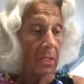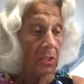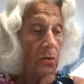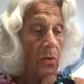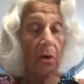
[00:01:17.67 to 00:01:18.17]

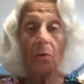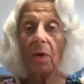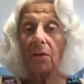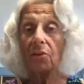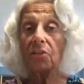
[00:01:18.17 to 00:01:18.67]
2-hour
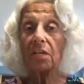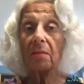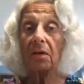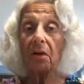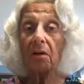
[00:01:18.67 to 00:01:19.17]
writer's
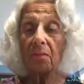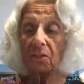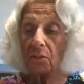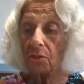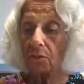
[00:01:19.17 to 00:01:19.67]
seminar at my
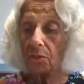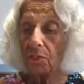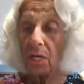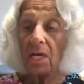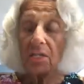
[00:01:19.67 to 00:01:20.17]

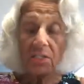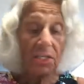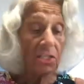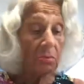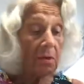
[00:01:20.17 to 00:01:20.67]
church,
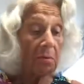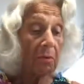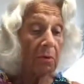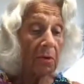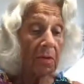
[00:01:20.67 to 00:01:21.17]
Jesus People
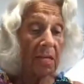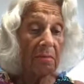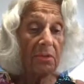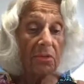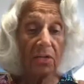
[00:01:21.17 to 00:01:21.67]

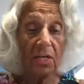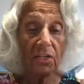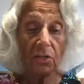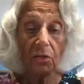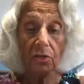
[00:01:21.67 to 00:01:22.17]
Proclaim
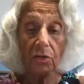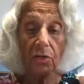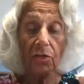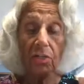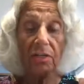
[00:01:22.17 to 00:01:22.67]
International
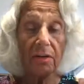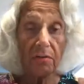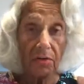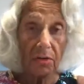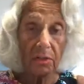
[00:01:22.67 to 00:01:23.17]
Church in
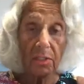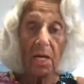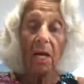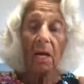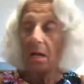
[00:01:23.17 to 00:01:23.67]
Deerfield.
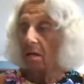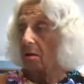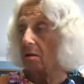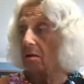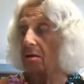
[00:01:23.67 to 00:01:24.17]

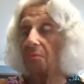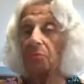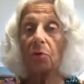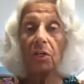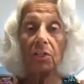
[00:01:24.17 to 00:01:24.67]
I'm
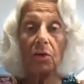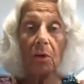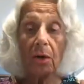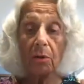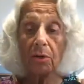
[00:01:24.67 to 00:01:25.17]
doing a 2
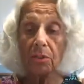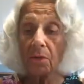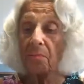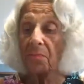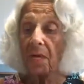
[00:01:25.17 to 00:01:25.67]
hours
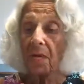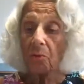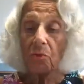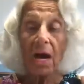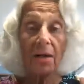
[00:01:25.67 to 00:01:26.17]

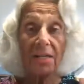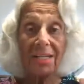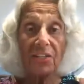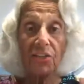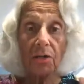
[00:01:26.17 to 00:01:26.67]
how to
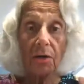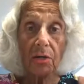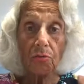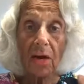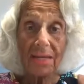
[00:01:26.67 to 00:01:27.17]
get
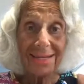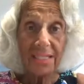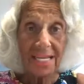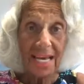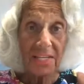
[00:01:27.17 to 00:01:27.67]
started writing on
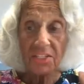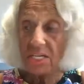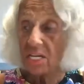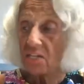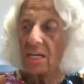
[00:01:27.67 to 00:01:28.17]
the
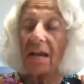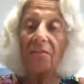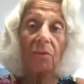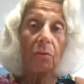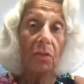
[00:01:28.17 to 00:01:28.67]
18th, and
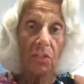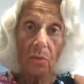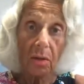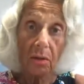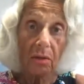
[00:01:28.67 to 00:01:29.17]
everyone is
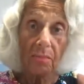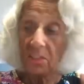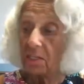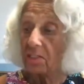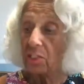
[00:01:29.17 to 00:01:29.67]
welcome.
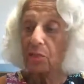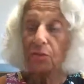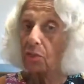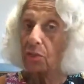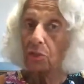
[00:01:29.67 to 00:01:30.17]
It's not just
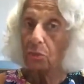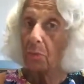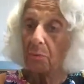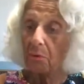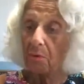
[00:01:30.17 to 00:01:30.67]
for church
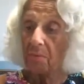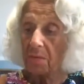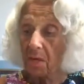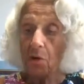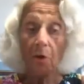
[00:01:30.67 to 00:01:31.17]
people
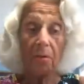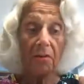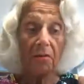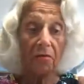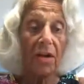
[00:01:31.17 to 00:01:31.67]
or
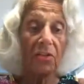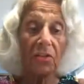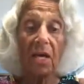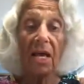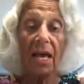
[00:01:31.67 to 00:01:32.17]
my
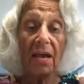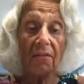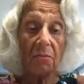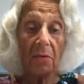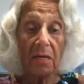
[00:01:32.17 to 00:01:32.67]
friends.
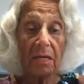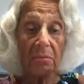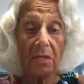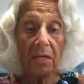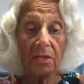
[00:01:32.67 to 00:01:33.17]
Everybody, I'm
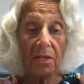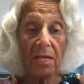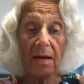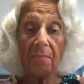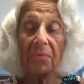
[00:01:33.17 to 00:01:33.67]
telling you
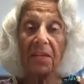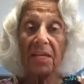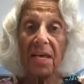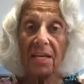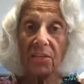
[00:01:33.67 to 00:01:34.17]
now, on
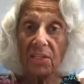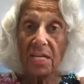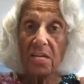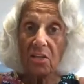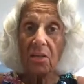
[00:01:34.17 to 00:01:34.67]
the
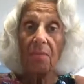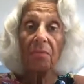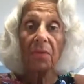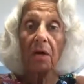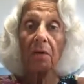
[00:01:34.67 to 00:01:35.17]
18th
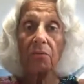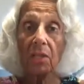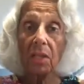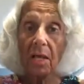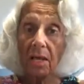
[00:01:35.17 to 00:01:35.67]
of
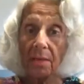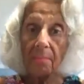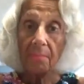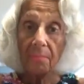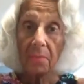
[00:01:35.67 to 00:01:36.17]
July,
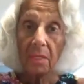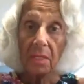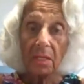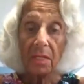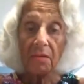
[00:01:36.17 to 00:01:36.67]

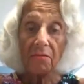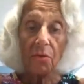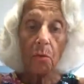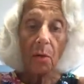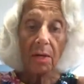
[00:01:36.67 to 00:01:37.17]
if
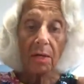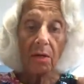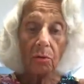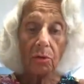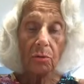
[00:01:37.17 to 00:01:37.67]
you want to
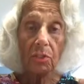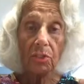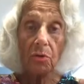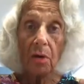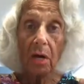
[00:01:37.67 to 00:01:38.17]
go to a
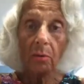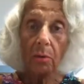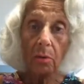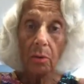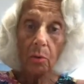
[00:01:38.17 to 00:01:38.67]

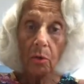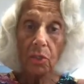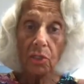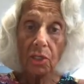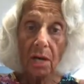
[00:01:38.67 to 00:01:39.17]
2-hour
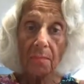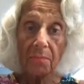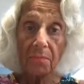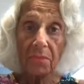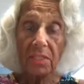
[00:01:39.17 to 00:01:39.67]
workshop,
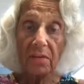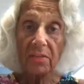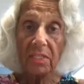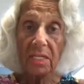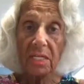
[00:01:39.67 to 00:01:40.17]

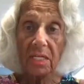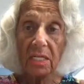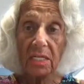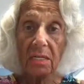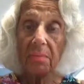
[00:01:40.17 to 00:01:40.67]
7 to
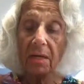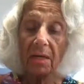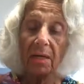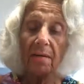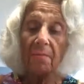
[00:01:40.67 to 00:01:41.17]
9 on
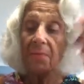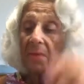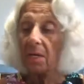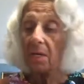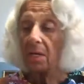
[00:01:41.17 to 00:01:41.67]
Monday,
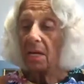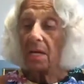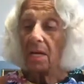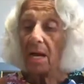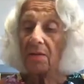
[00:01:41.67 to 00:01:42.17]

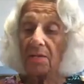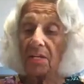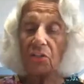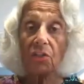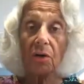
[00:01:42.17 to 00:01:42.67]
how to
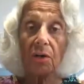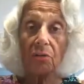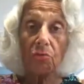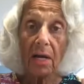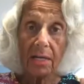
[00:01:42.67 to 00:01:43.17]
get
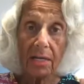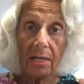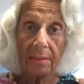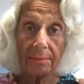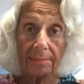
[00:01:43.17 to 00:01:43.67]
started writing,